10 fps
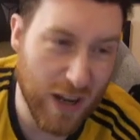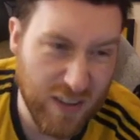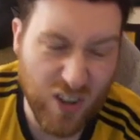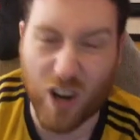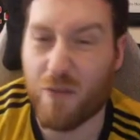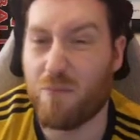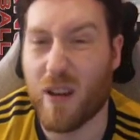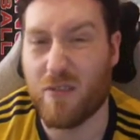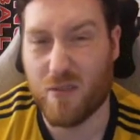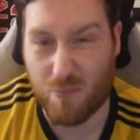if you've got
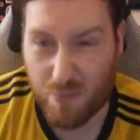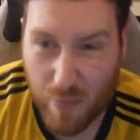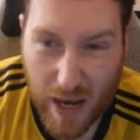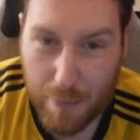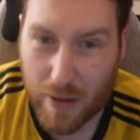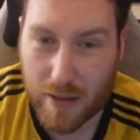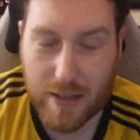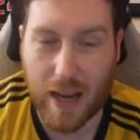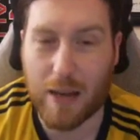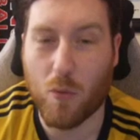a spare bit of
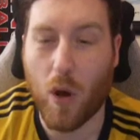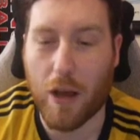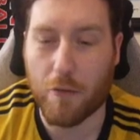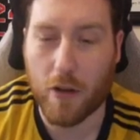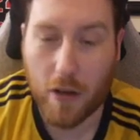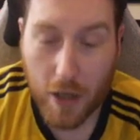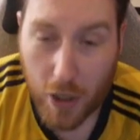time or whatever,